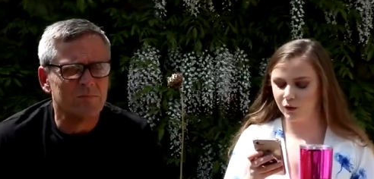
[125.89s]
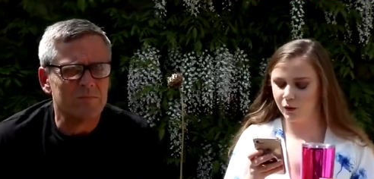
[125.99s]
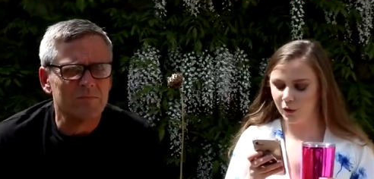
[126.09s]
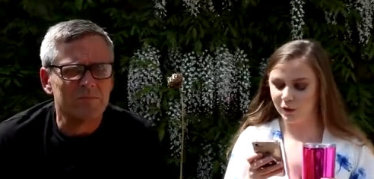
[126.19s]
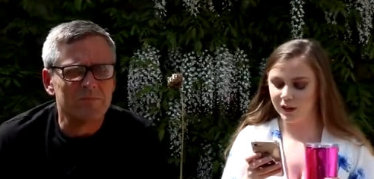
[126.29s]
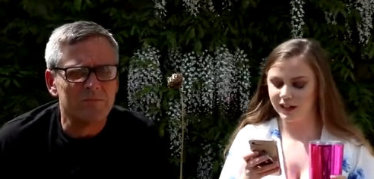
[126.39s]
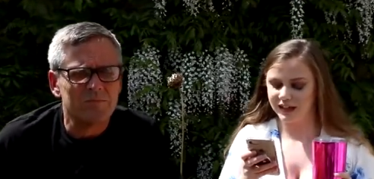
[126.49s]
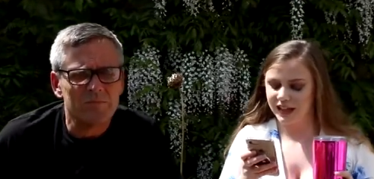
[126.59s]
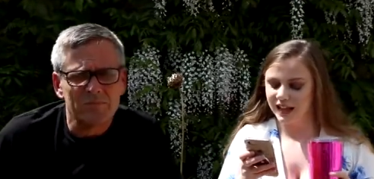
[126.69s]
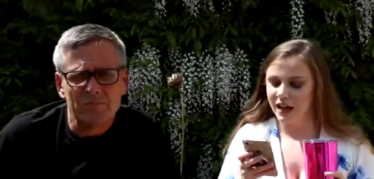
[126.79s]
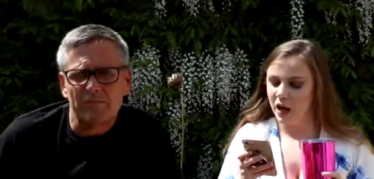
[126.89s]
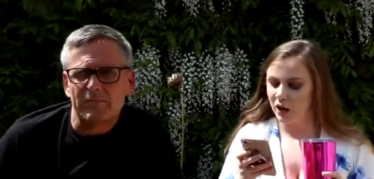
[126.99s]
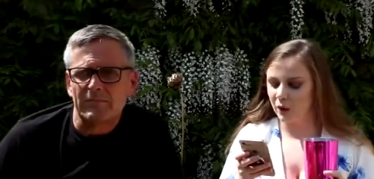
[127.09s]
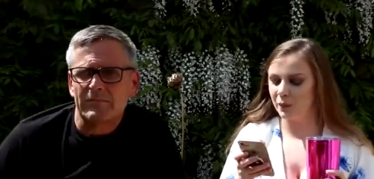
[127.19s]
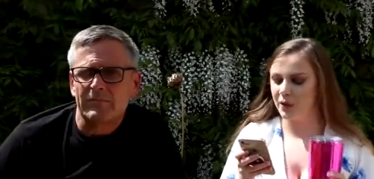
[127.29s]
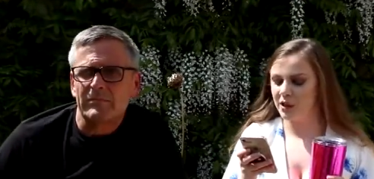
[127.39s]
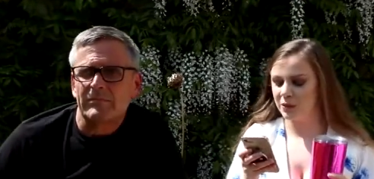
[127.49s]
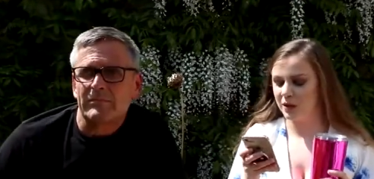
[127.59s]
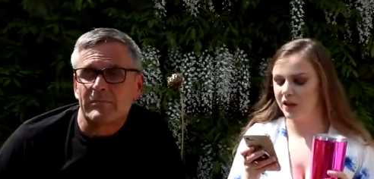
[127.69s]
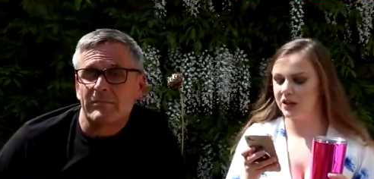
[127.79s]
Speaker 1: Florrie's
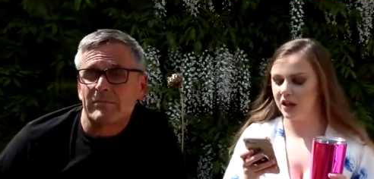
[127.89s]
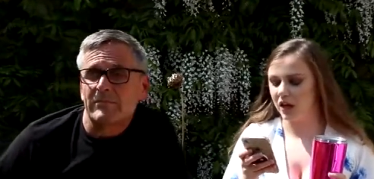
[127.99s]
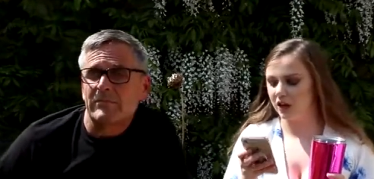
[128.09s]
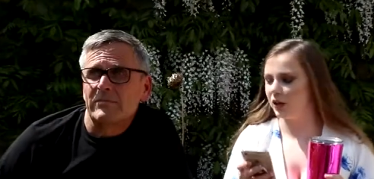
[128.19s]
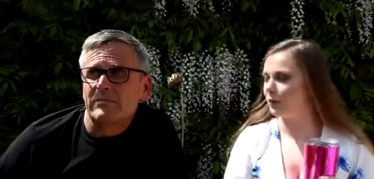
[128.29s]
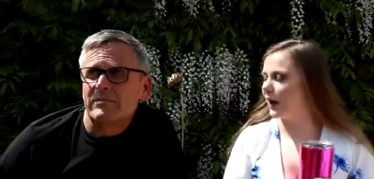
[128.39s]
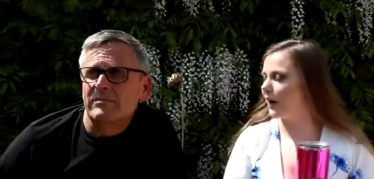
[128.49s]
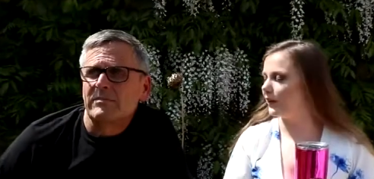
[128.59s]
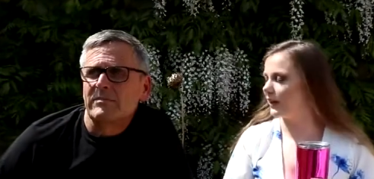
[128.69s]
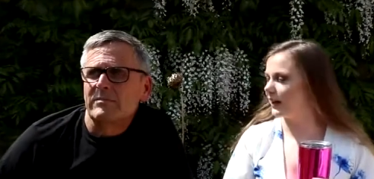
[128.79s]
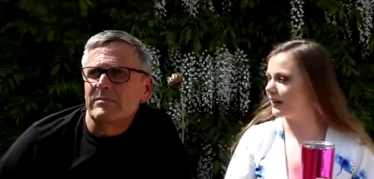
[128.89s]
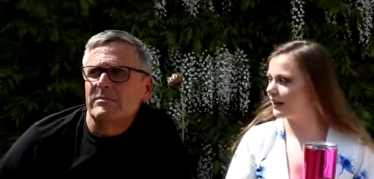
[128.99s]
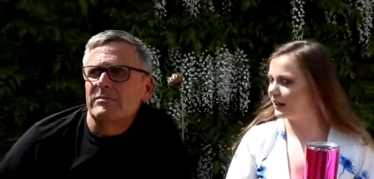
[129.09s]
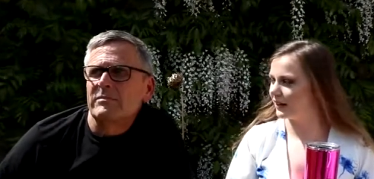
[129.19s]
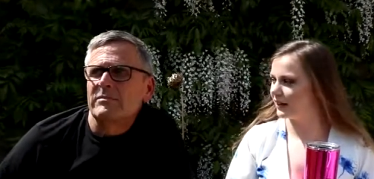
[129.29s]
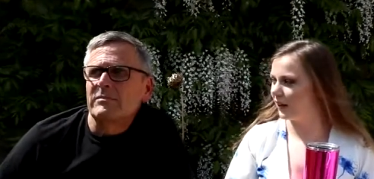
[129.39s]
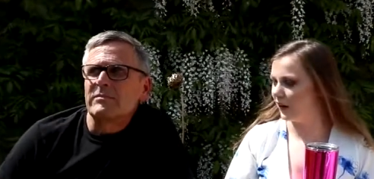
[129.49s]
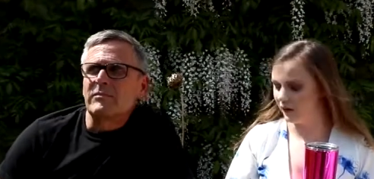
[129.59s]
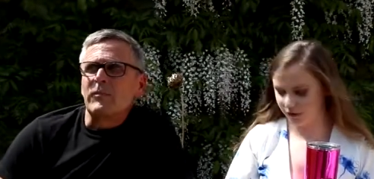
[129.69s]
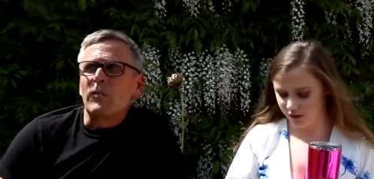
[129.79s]
accomplishments are you proudest
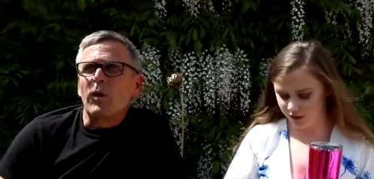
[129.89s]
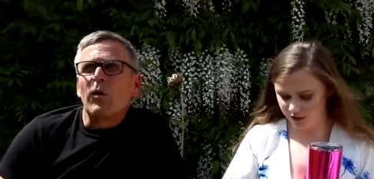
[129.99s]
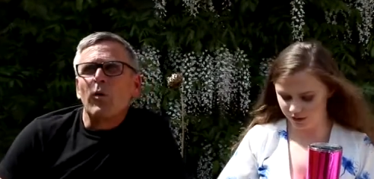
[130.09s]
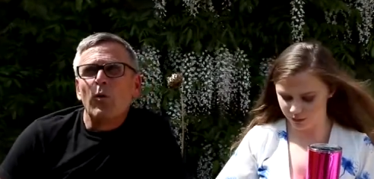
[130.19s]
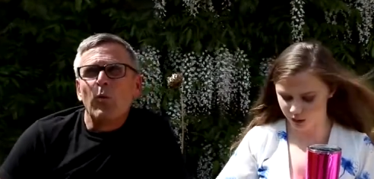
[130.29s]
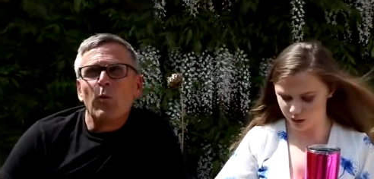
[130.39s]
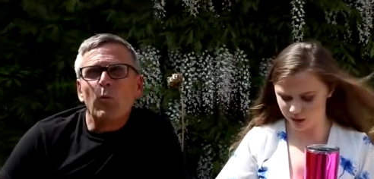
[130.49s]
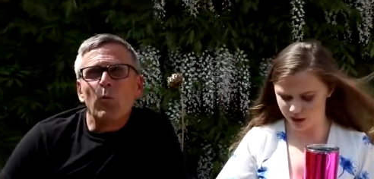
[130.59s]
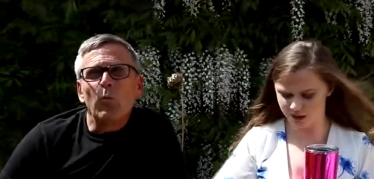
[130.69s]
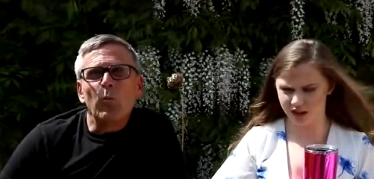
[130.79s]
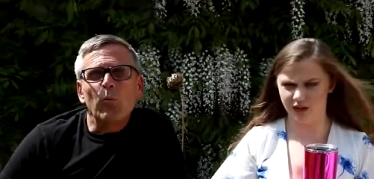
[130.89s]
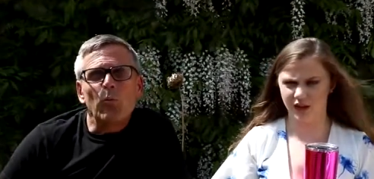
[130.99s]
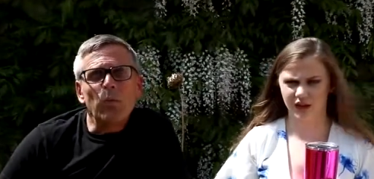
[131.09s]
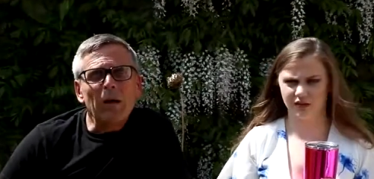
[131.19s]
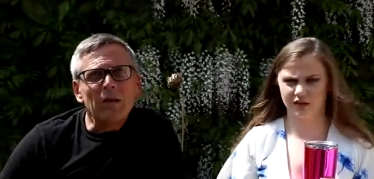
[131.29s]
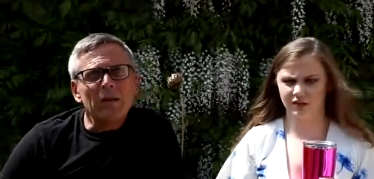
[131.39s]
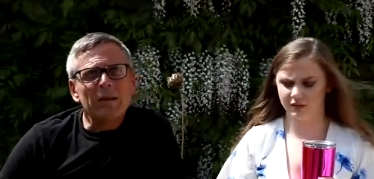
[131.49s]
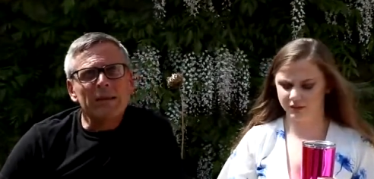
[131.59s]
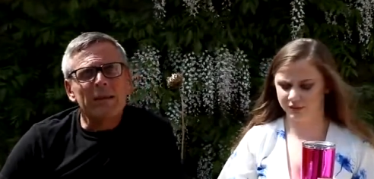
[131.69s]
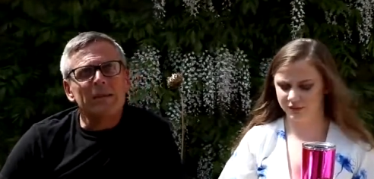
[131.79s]
of most proudest I think well
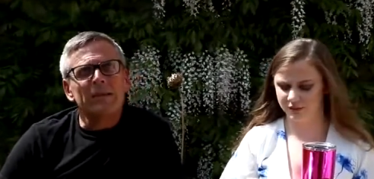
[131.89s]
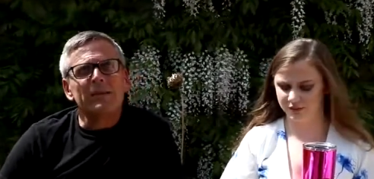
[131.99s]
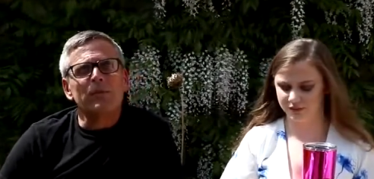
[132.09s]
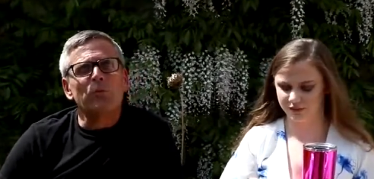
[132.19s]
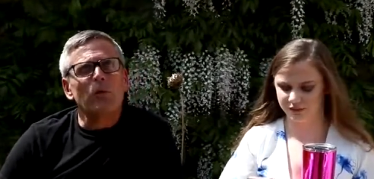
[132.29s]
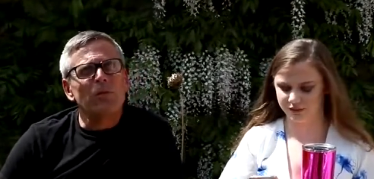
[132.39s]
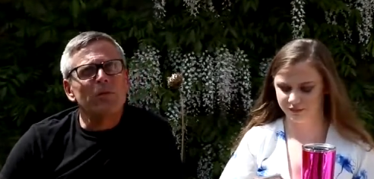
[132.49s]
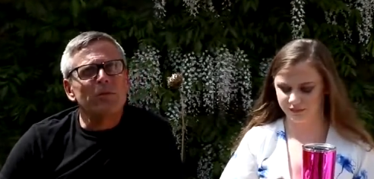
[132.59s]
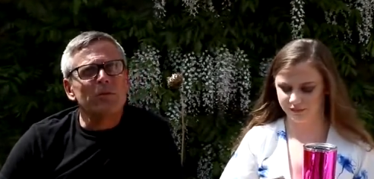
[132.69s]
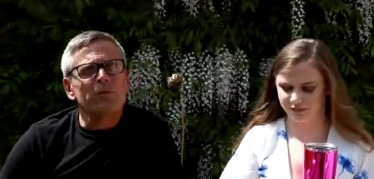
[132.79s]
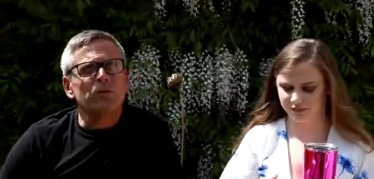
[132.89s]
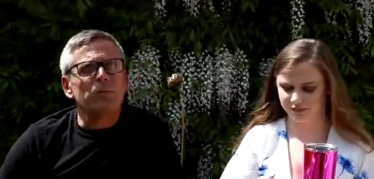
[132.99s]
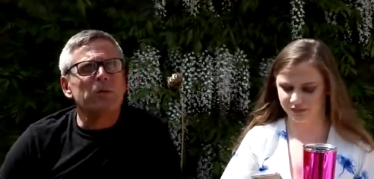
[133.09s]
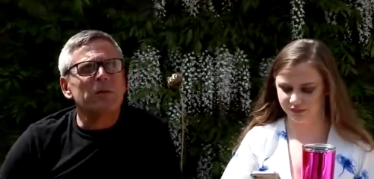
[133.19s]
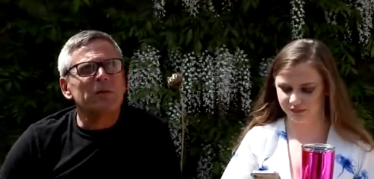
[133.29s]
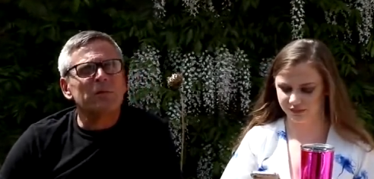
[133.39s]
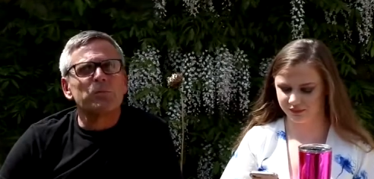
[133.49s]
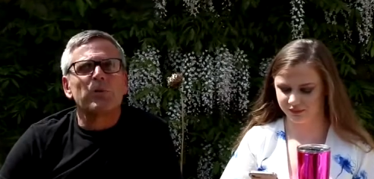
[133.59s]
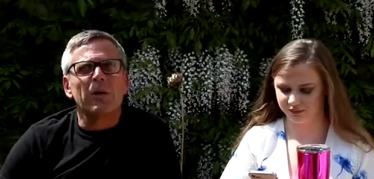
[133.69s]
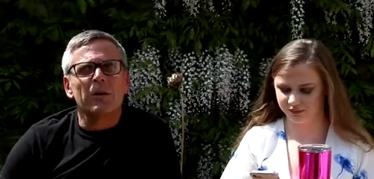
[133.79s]
Speaker 2: I think the one that took me by
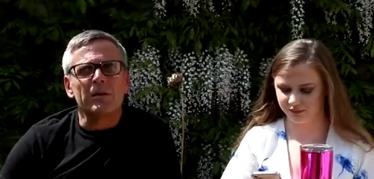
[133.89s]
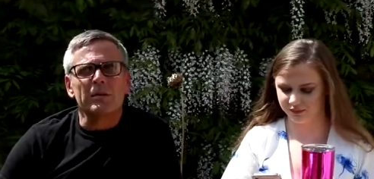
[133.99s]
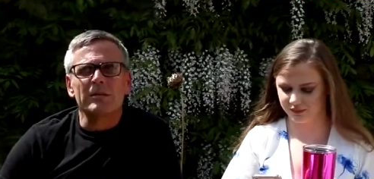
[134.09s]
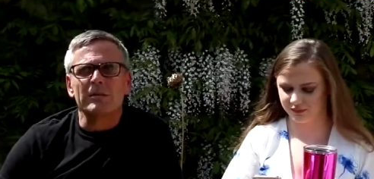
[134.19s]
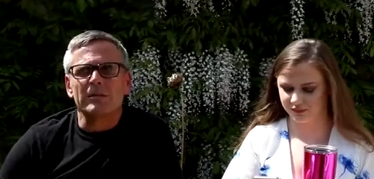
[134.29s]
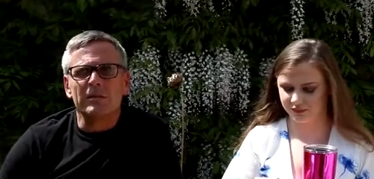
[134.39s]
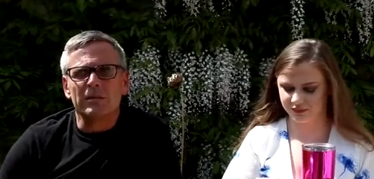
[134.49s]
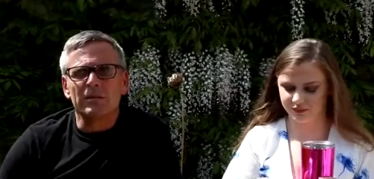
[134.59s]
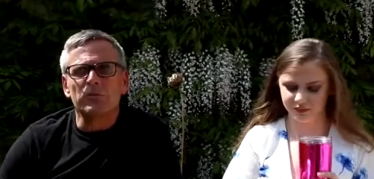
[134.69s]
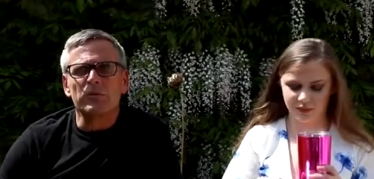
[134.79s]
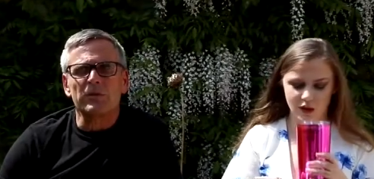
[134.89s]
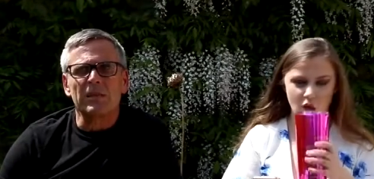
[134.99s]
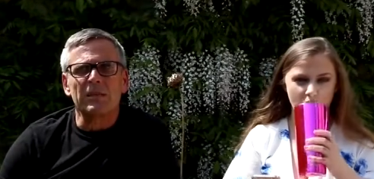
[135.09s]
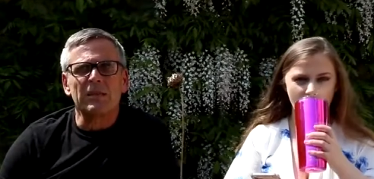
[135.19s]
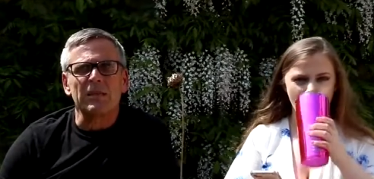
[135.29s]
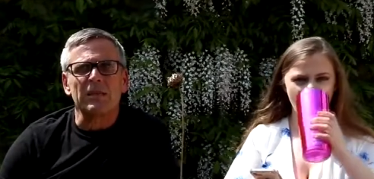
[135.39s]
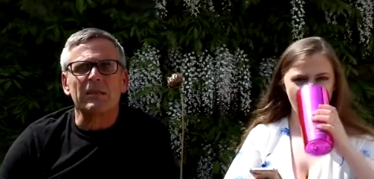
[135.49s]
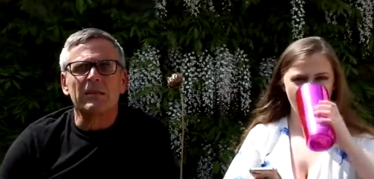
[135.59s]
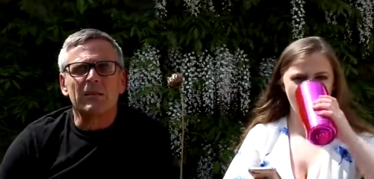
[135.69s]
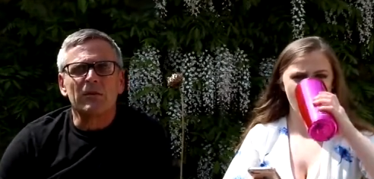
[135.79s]
surprise as much as anything
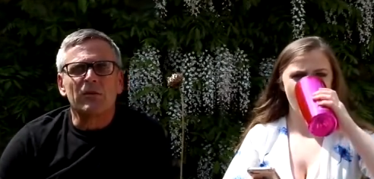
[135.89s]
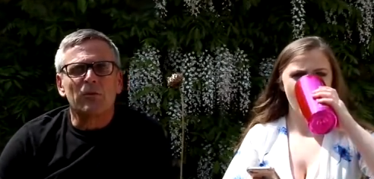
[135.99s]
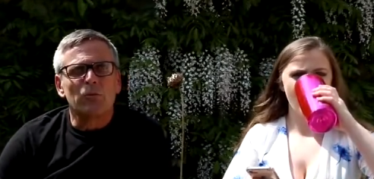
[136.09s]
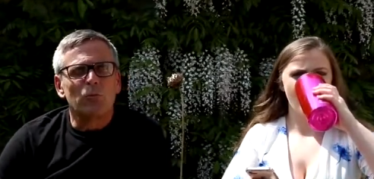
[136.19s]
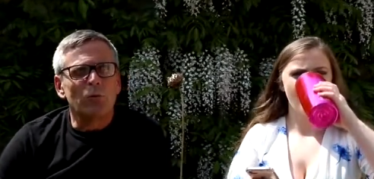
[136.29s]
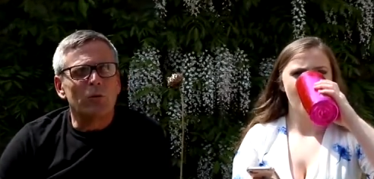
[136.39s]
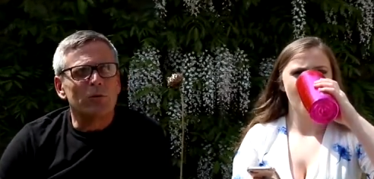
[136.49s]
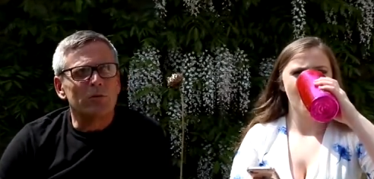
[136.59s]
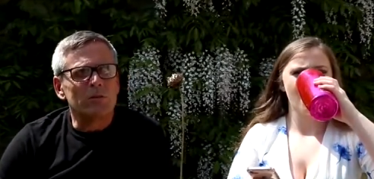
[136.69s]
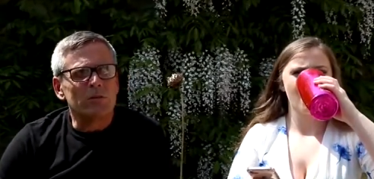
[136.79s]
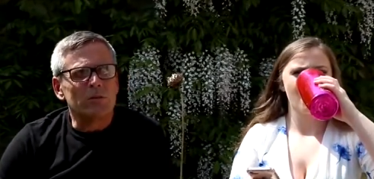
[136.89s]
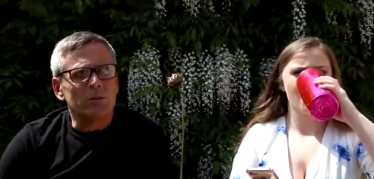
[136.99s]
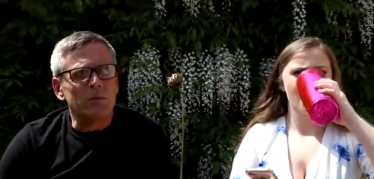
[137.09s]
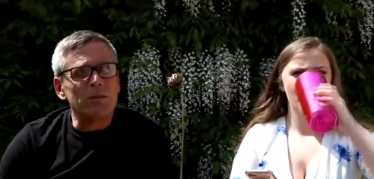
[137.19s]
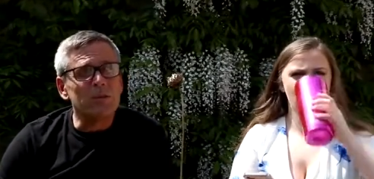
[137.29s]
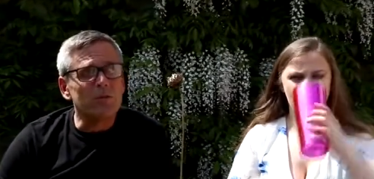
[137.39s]
was I mean you